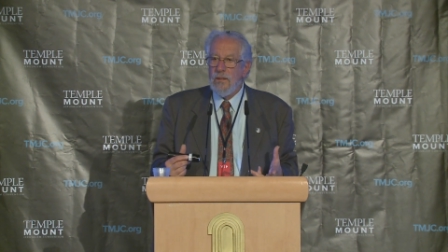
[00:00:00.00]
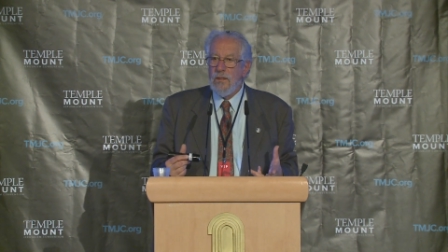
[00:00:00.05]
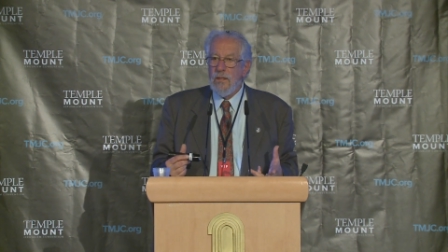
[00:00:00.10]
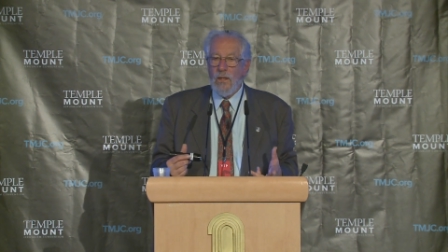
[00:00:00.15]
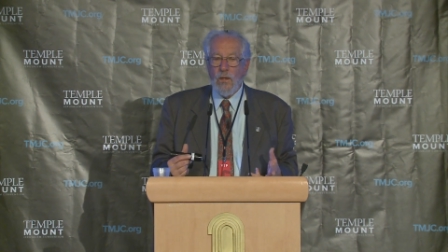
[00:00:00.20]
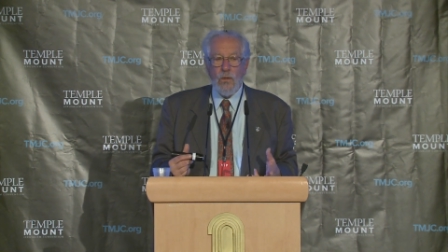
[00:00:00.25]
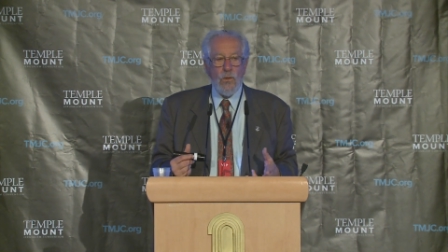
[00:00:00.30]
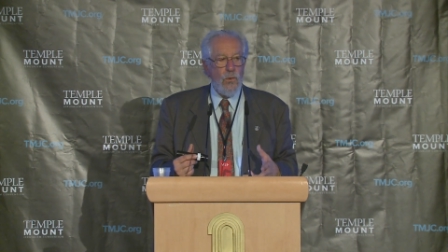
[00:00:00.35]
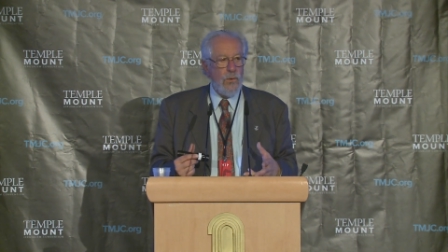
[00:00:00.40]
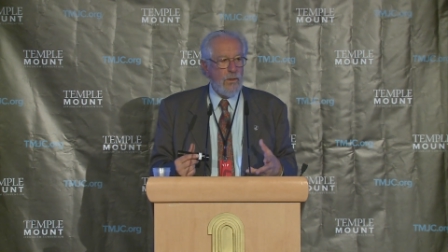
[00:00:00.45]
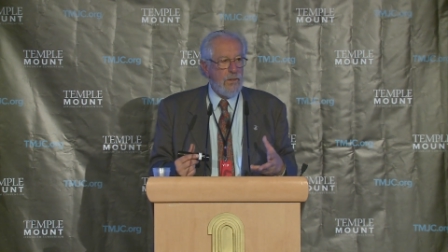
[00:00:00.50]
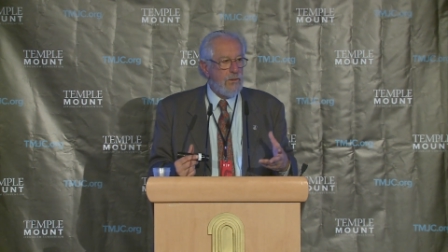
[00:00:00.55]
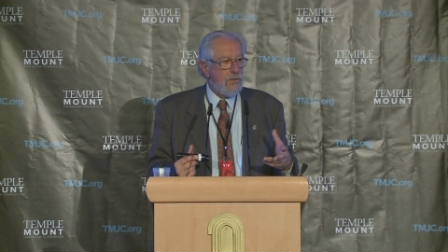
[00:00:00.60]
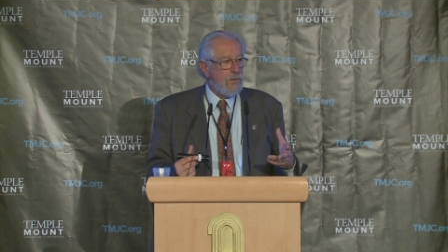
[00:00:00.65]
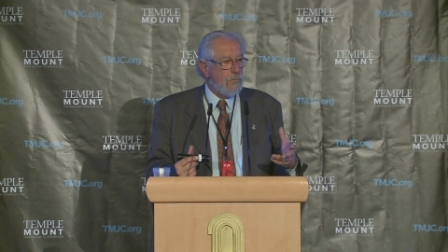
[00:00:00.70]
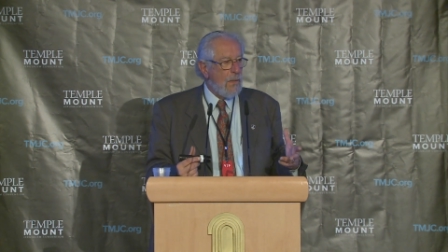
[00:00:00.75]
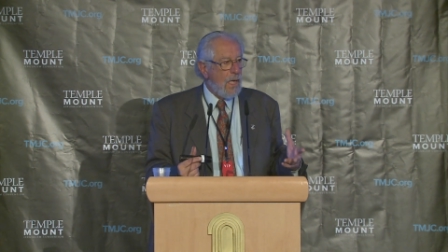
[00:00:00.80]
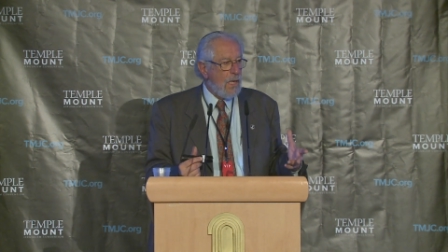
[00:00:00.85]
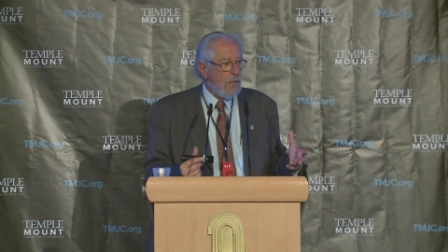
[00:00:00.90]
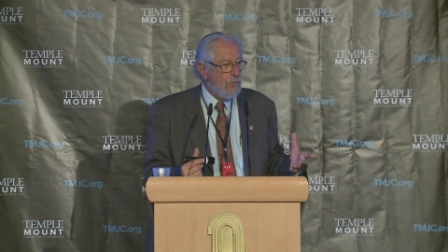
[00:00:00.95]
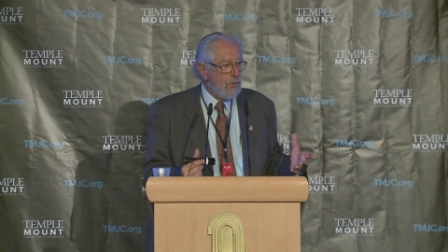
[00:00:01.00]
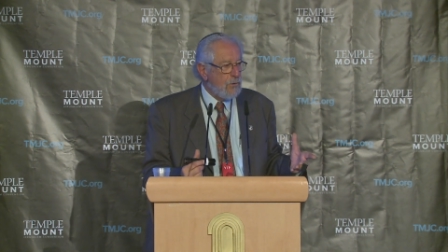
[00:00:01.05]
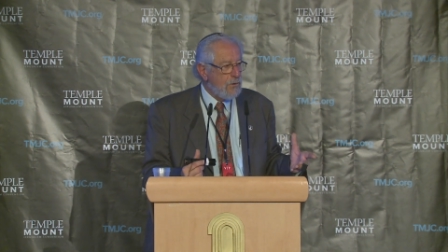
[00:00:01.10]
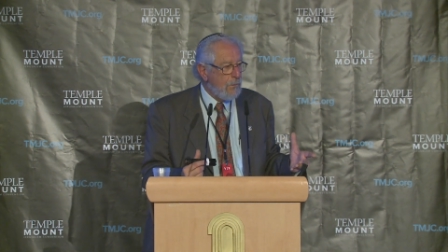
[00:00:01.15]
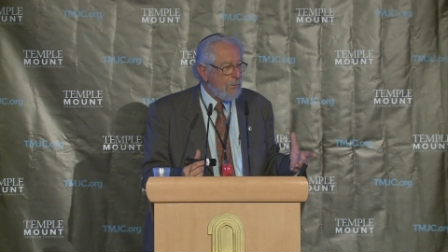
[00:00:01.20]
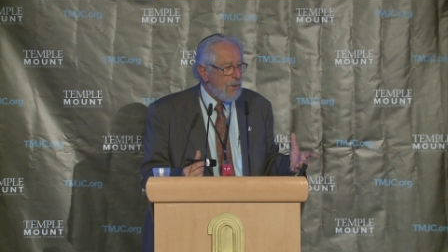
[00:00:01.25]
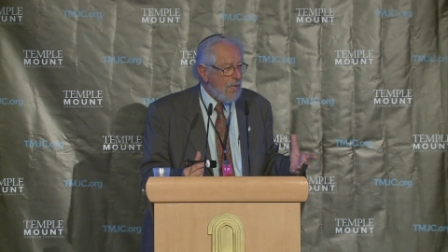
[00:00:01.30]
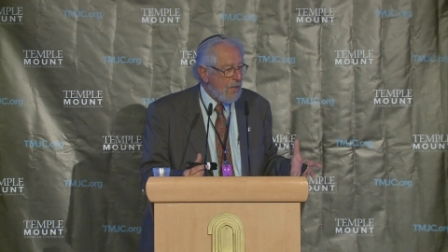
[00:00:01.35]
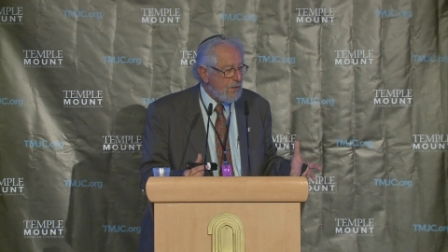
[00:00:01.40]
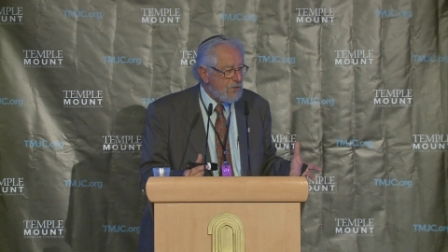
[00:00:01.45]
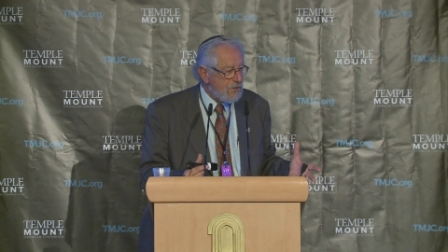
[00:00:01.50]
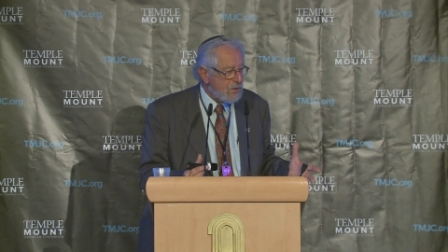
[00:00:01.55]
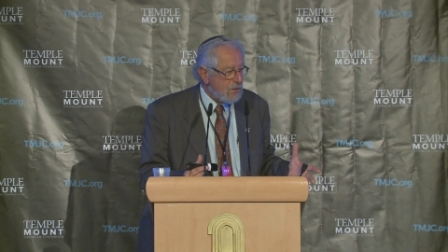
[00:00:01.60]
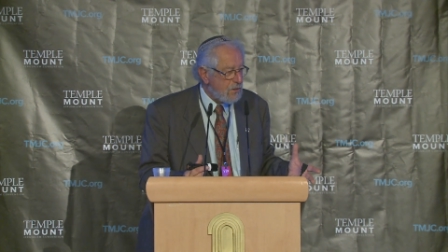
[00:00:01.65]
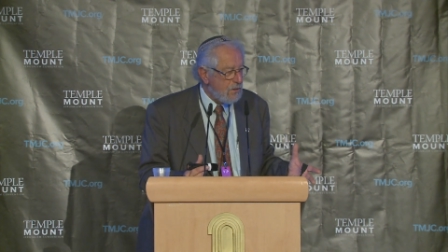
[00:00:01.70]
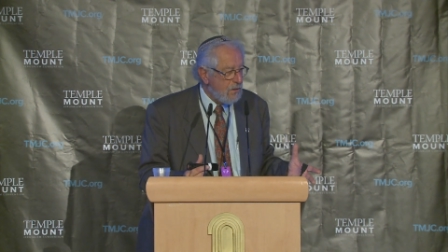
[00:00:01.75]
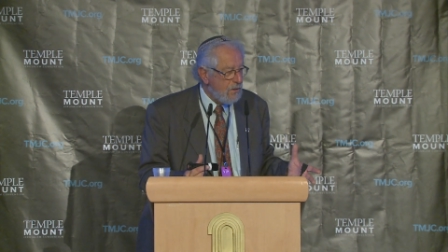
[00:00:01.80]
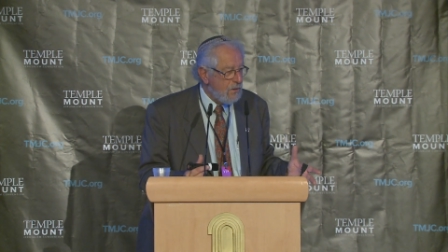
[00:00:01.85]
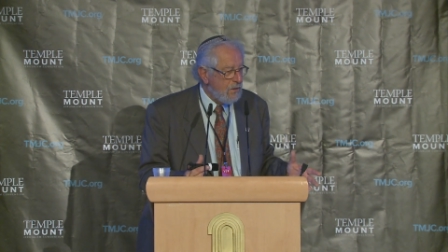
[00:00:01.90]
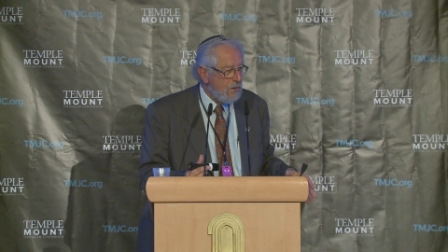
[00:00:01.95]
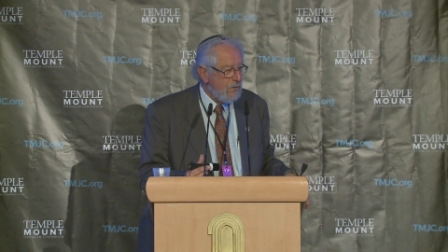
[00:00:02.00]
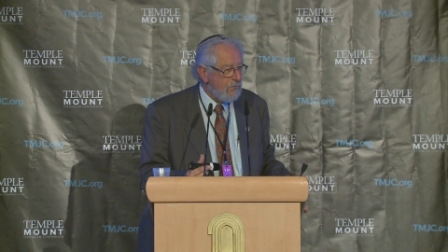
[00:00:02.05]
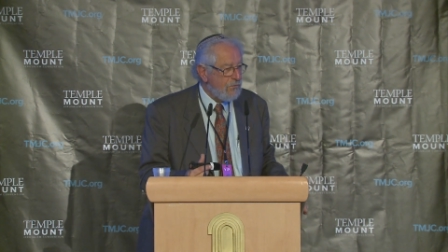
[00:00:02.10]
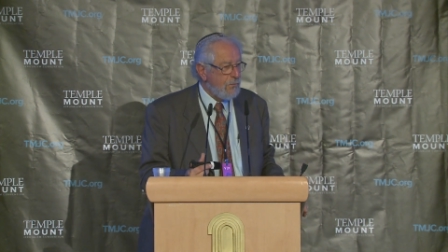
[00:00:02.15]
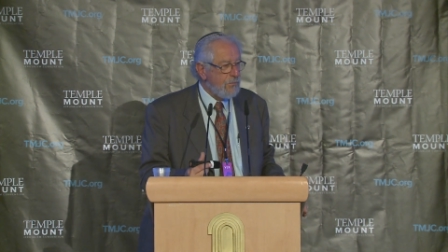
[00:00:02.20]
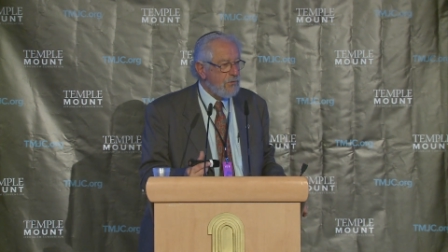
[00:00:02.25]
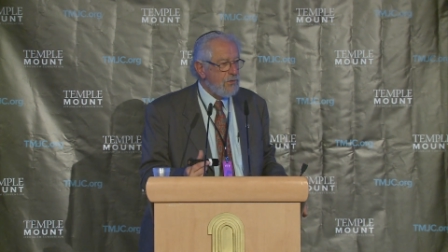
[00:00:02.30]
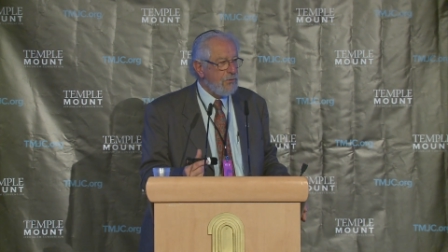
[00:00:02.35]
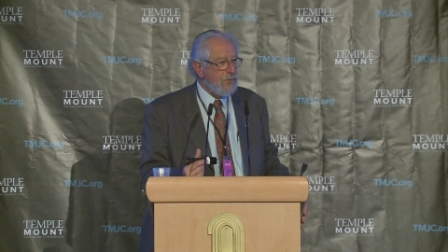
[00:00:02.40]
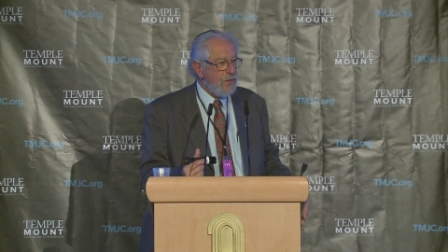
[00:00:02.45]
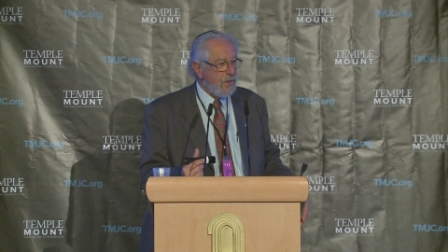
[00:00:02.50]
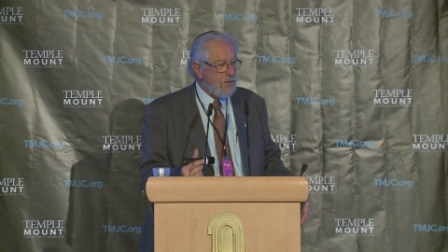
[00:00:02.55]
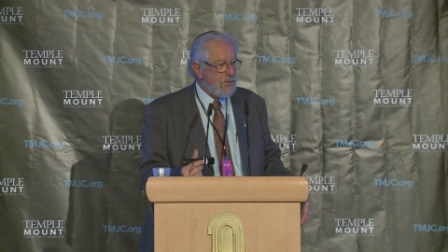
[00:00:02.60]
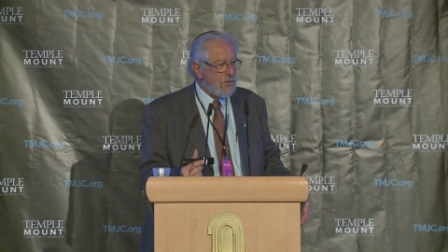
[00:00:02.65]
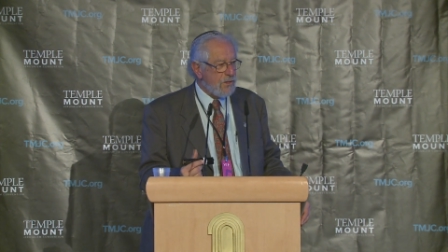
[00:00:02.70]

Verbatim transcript: according to Mahmoud Abbas from two years